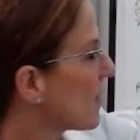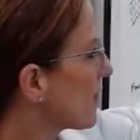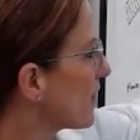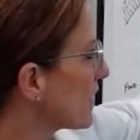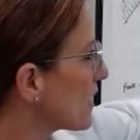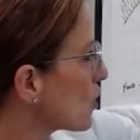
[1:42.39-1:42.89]

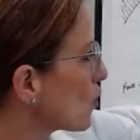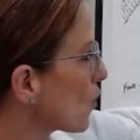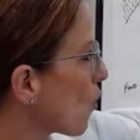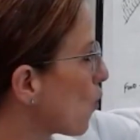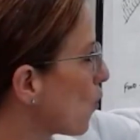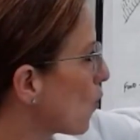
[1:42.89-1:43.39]
They go
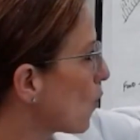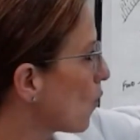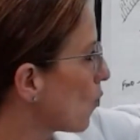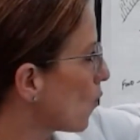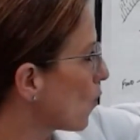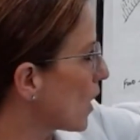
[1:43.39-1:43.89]
to
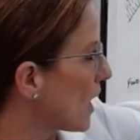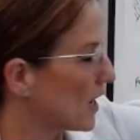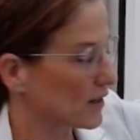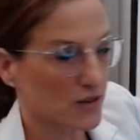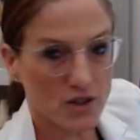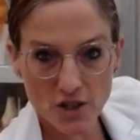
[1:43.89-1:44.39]

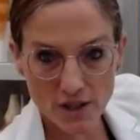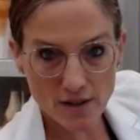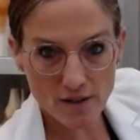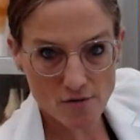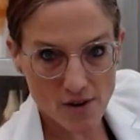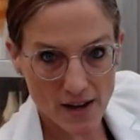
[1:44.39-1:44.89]

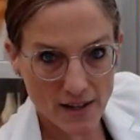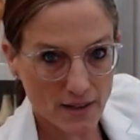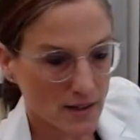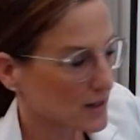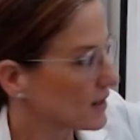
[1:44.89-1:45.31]
oxygen, right?